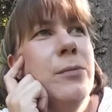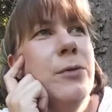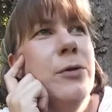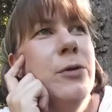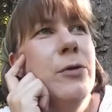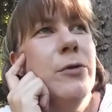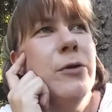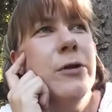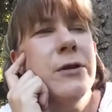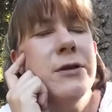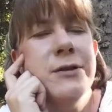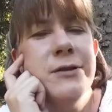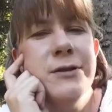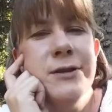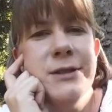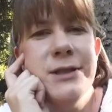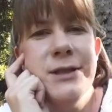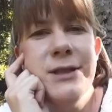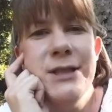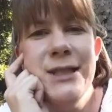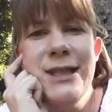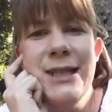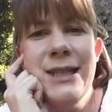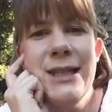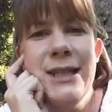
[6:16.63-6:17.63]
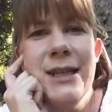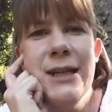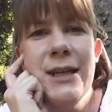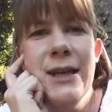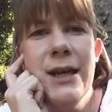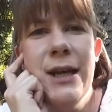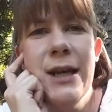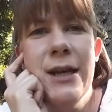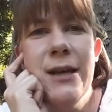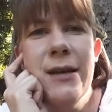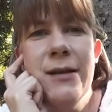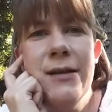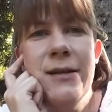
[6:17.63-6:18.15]
bureaucracy
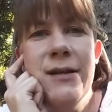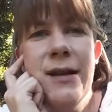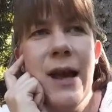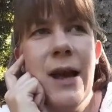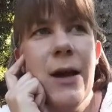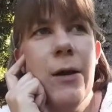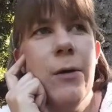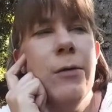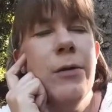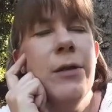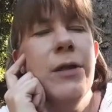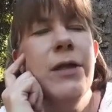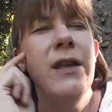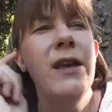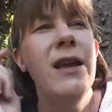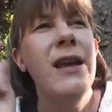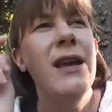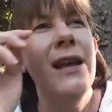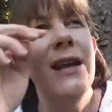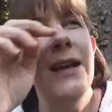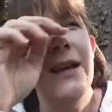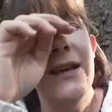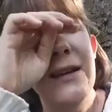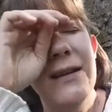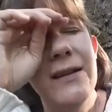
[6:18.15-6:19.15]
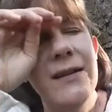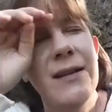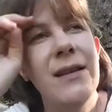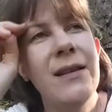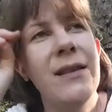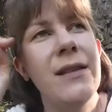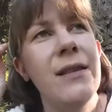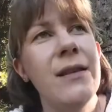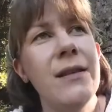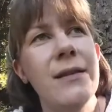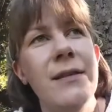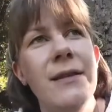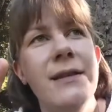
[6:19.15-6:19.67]
and how
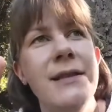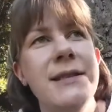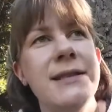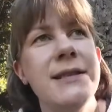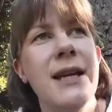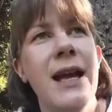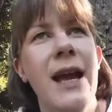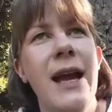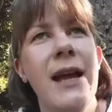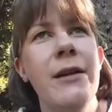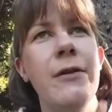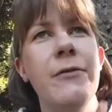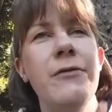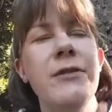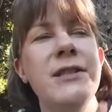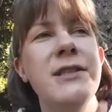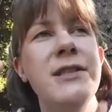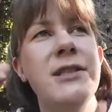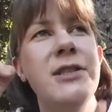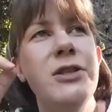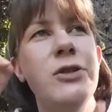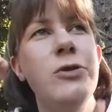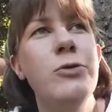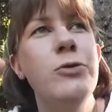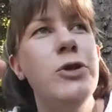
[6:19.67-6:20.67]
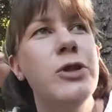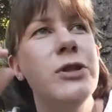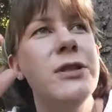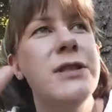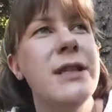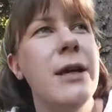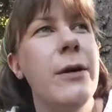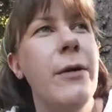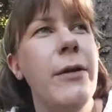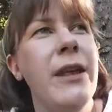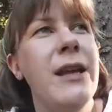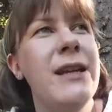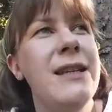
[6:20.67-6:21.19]
and these kind of institutions,
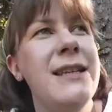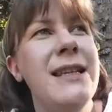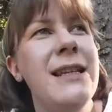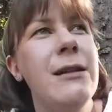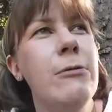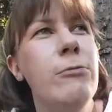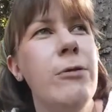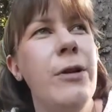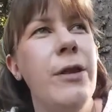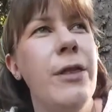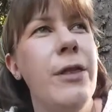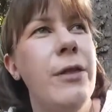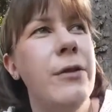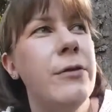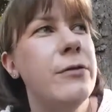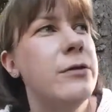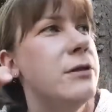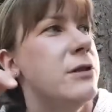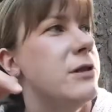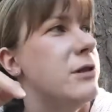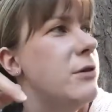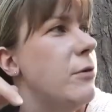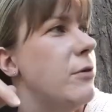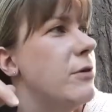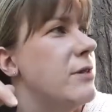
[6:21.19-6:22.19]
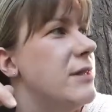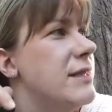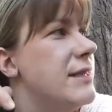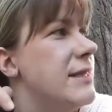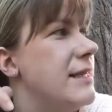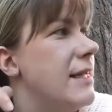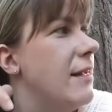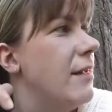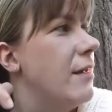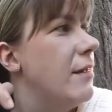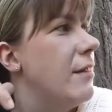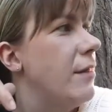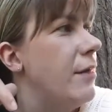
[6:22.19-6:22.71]
how they deal with certain
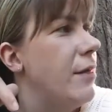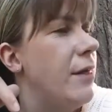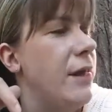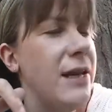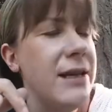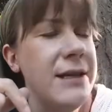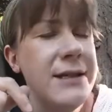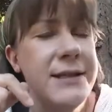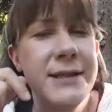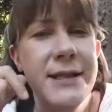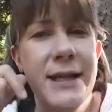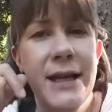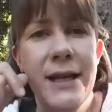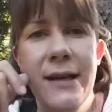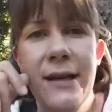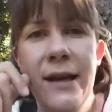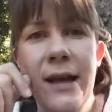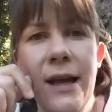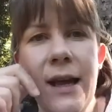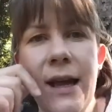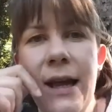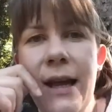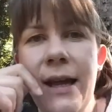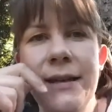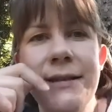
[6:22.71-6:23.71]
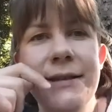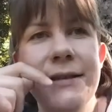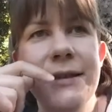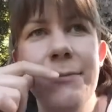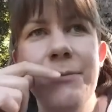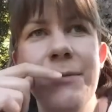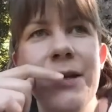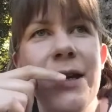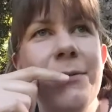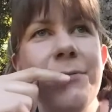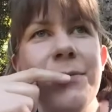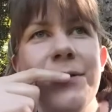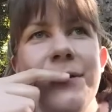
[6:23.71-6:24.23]
things, and
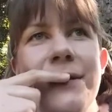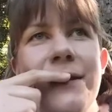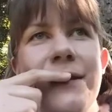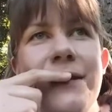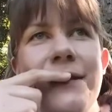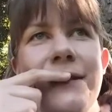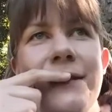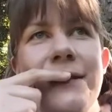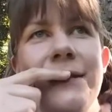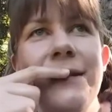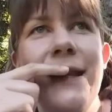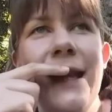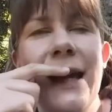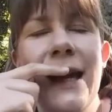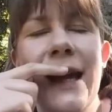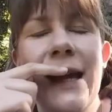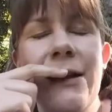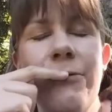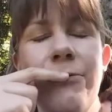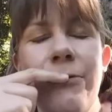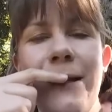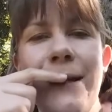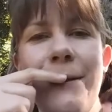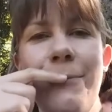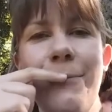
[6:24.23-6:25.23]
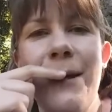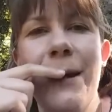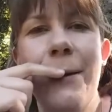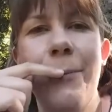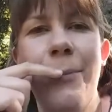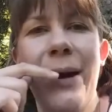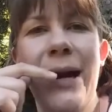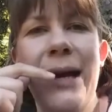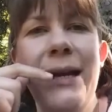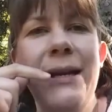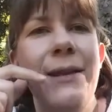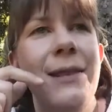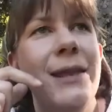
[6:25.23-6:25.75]
sometimes they can really be a
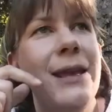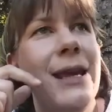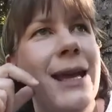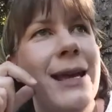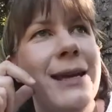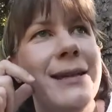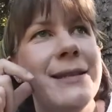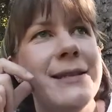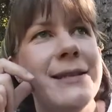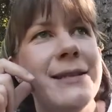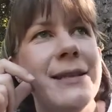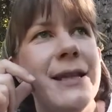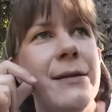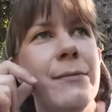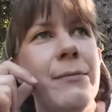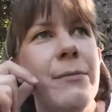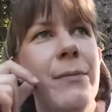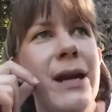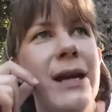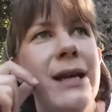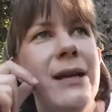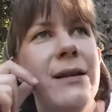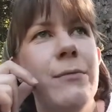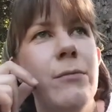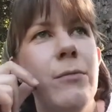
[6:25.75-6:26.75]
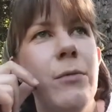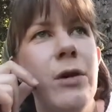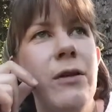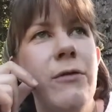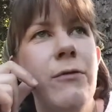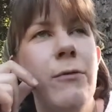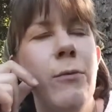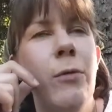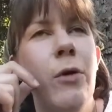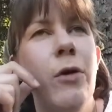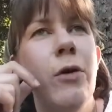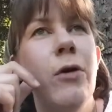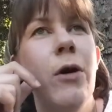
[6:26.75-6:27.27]
pain in the ass and make it
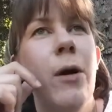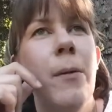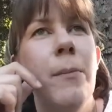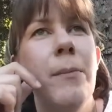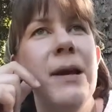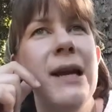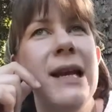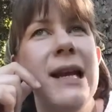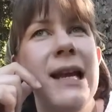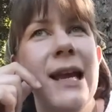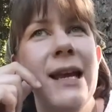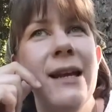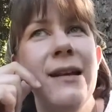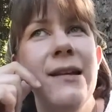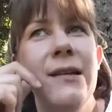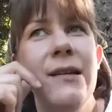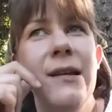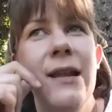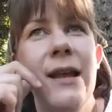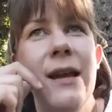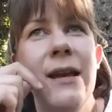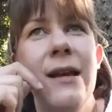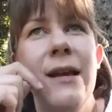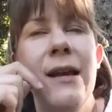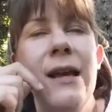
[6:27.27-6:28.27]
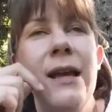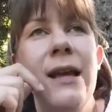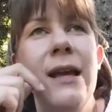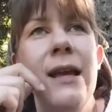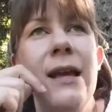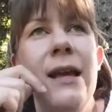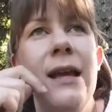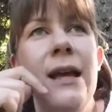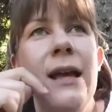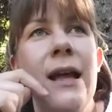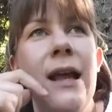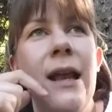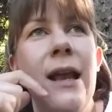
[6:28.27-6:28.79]
even more complicated than
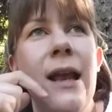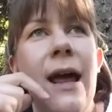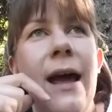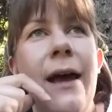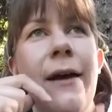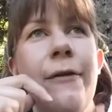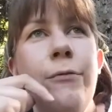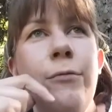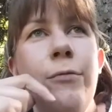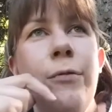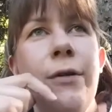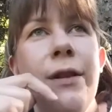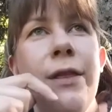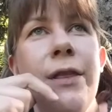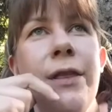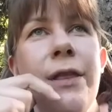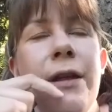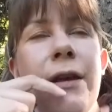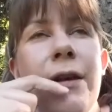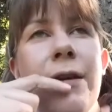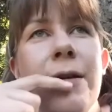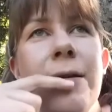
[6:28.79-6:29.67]
a life with